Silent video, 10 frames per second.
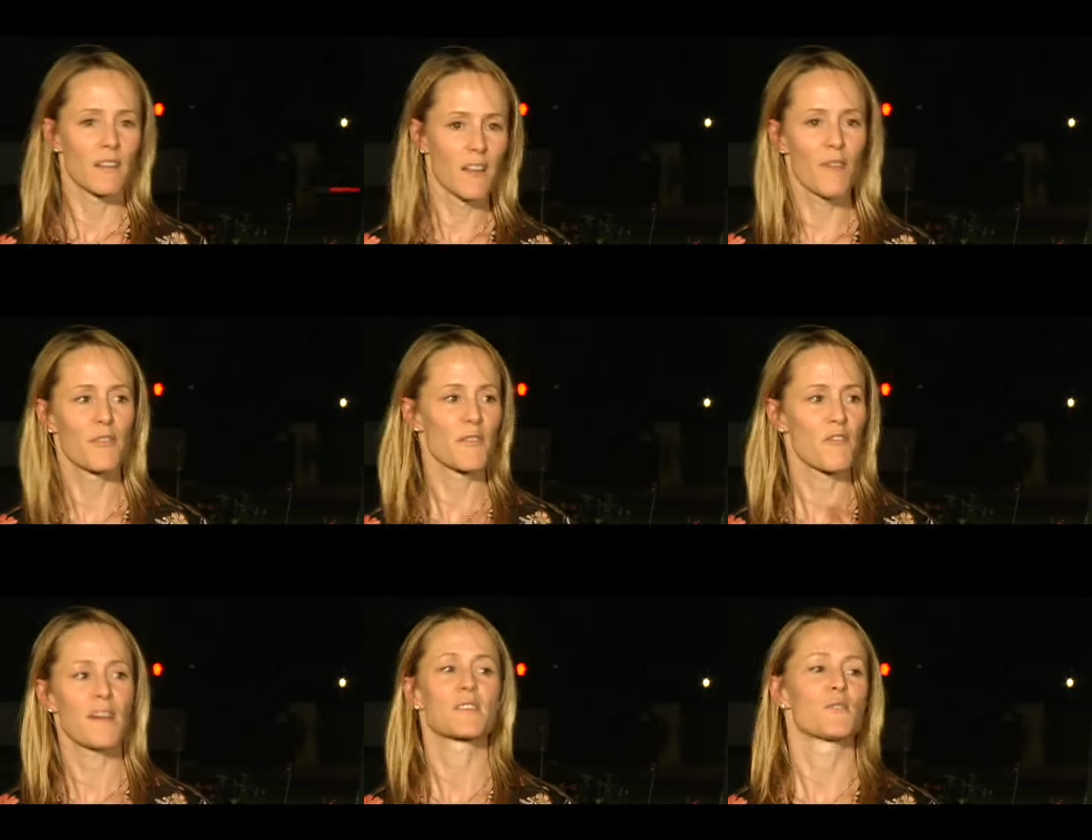love in the
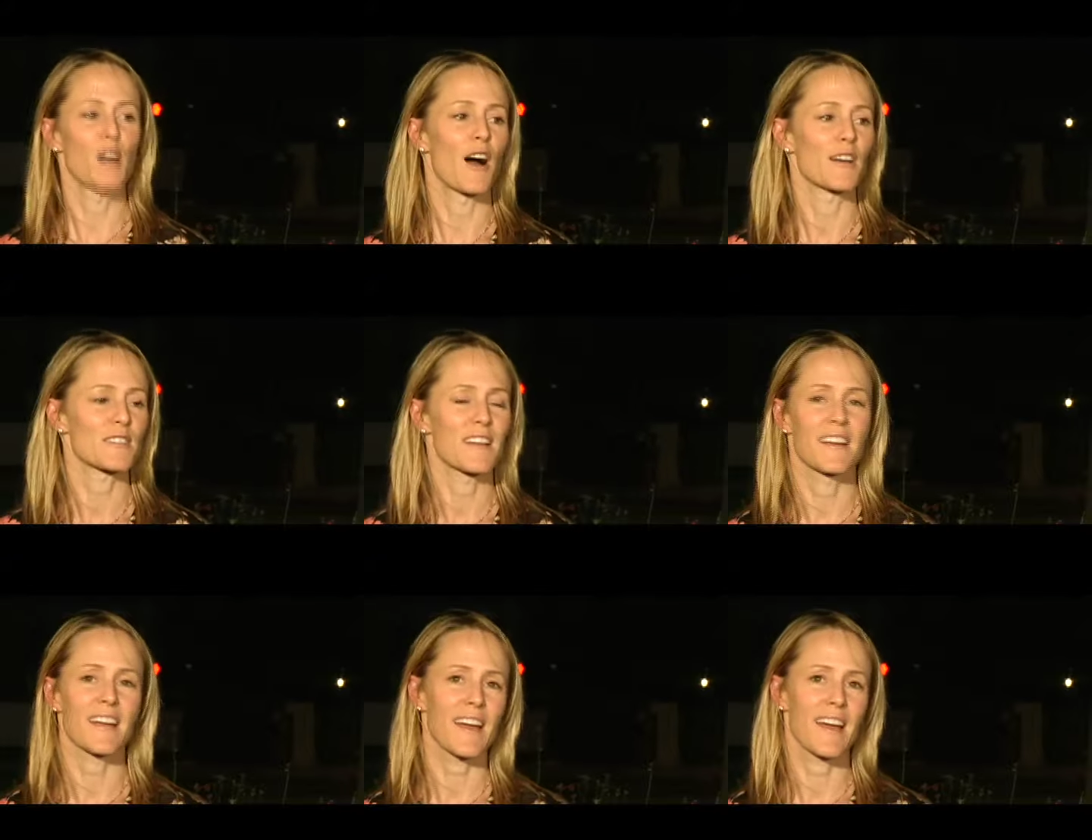face of loss.
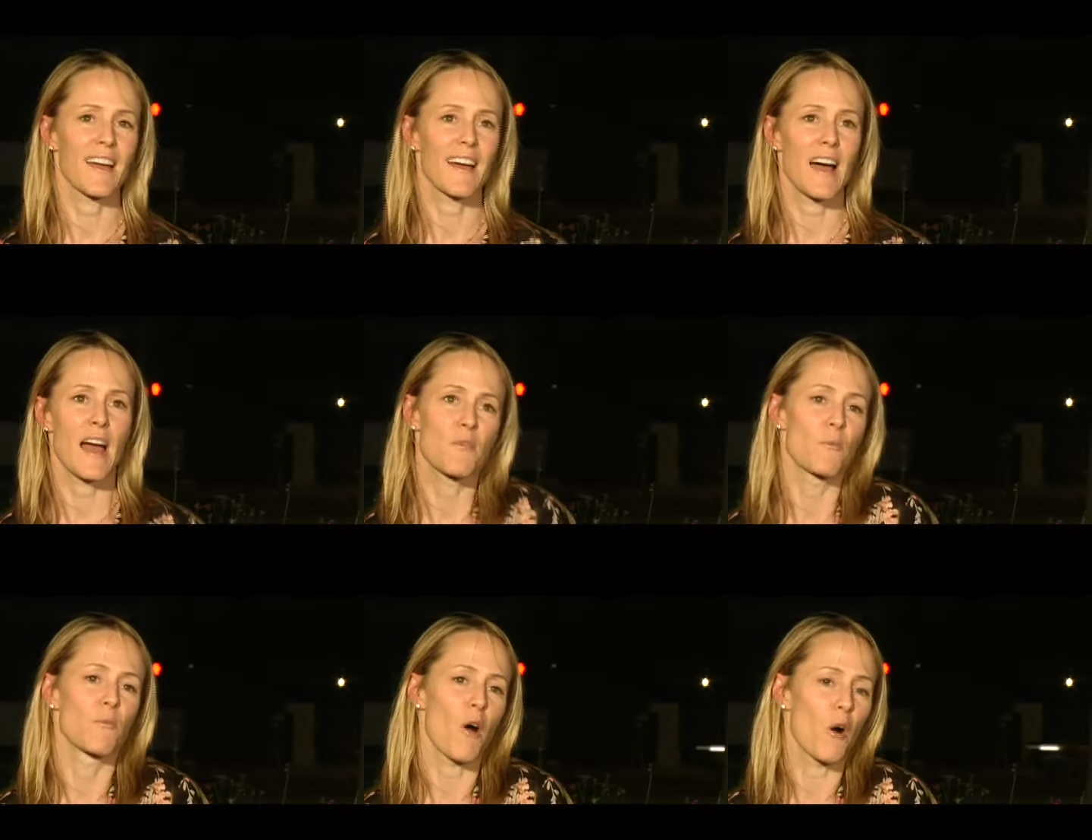Like, I
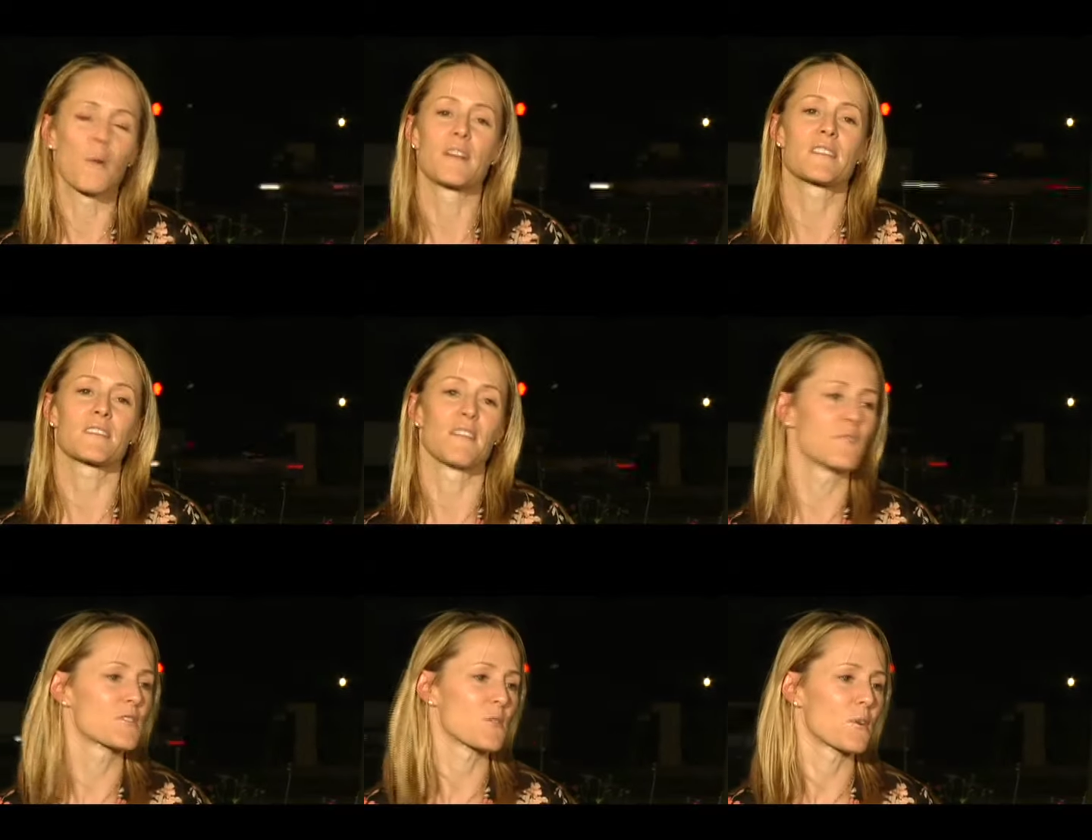always
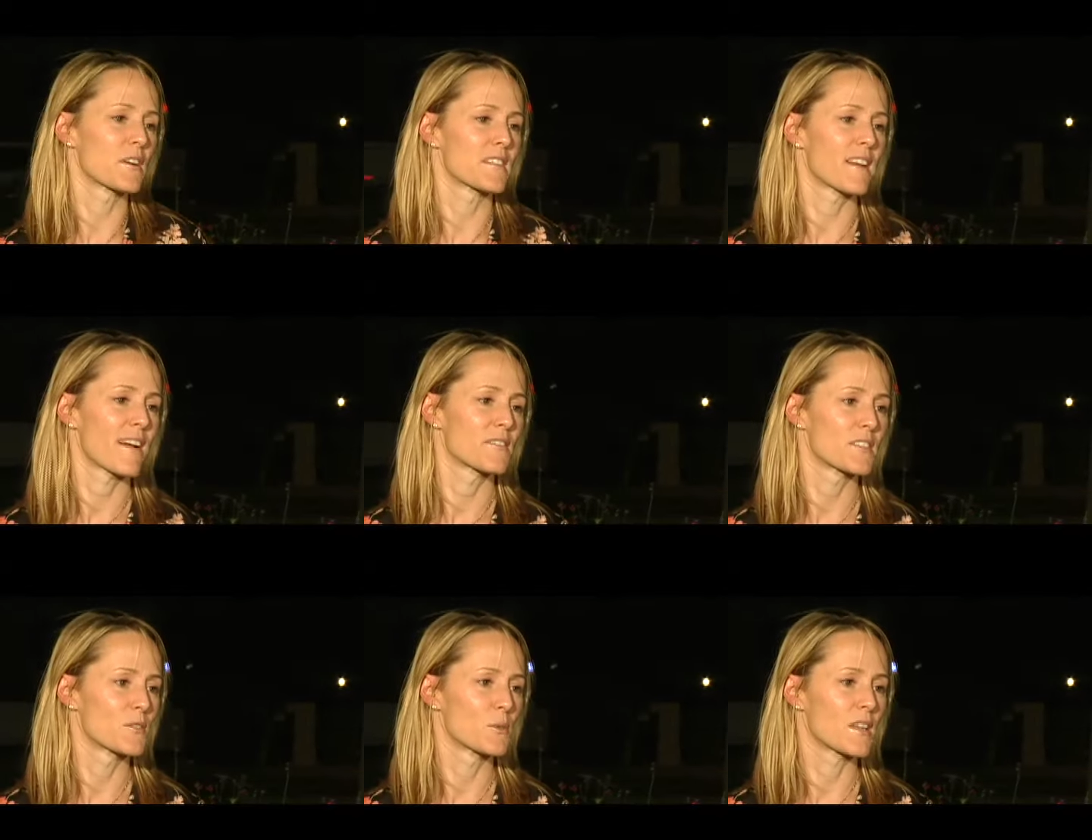love stories that have
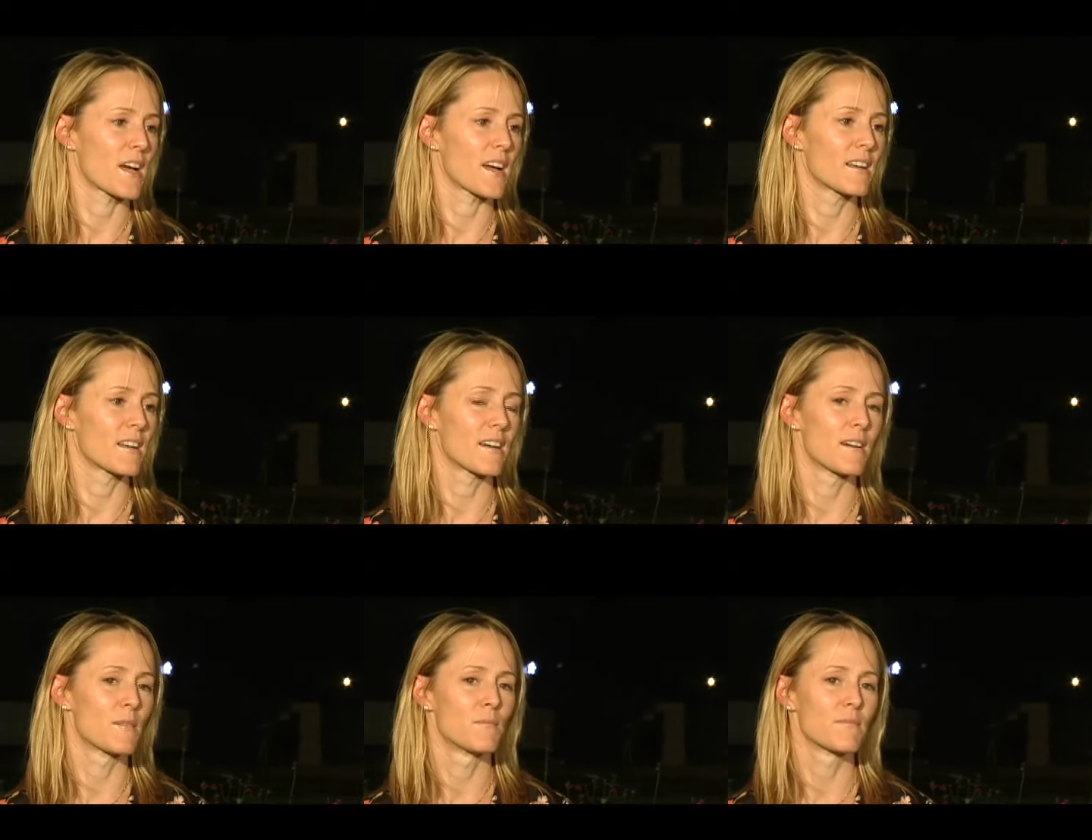to do with that.
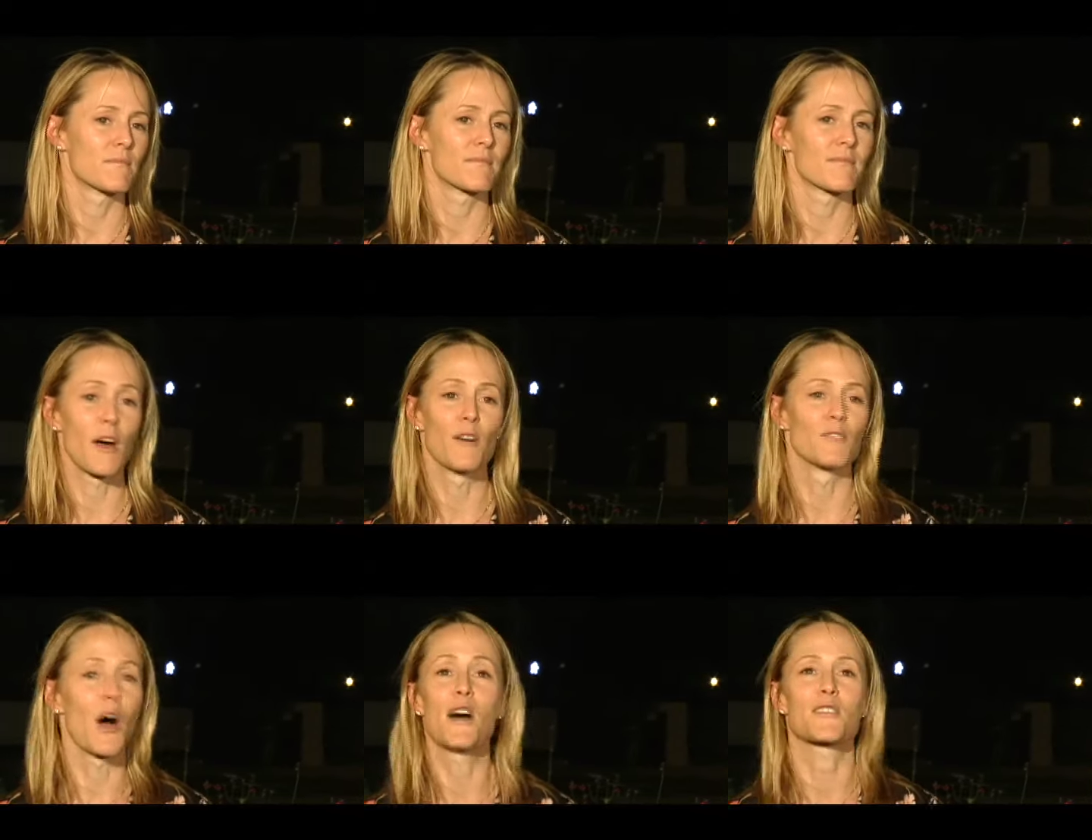Um,
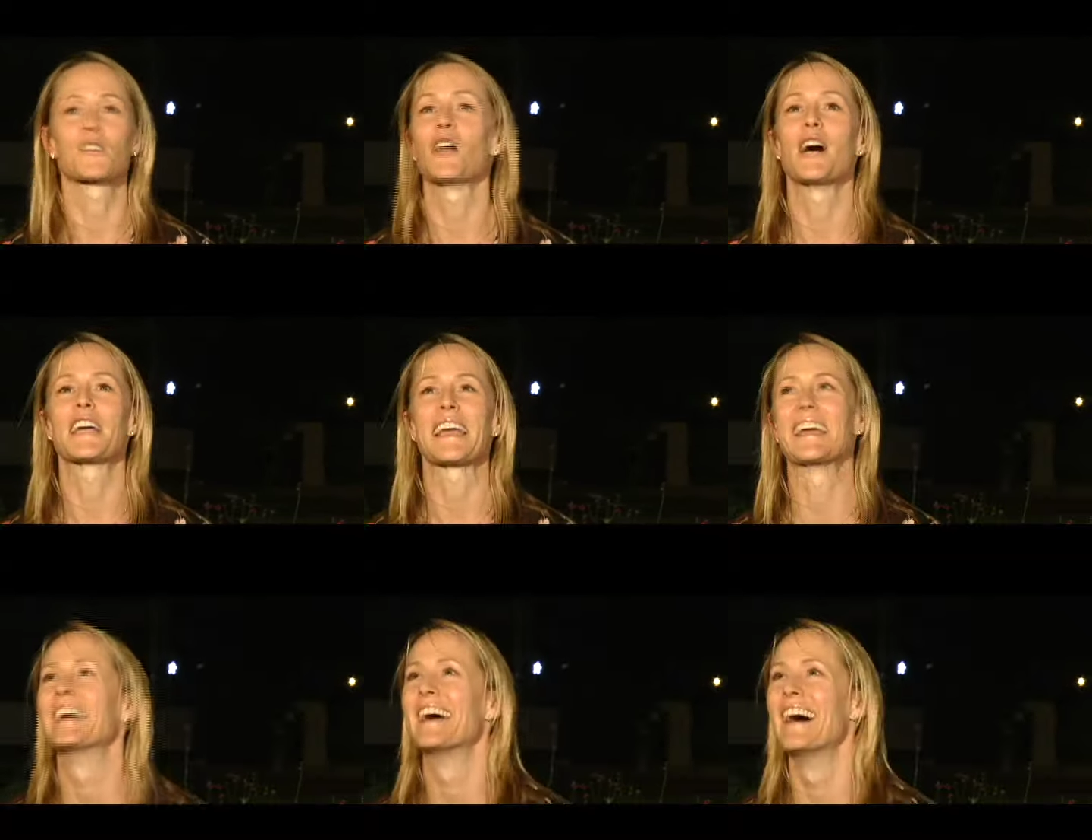love, loss, and longing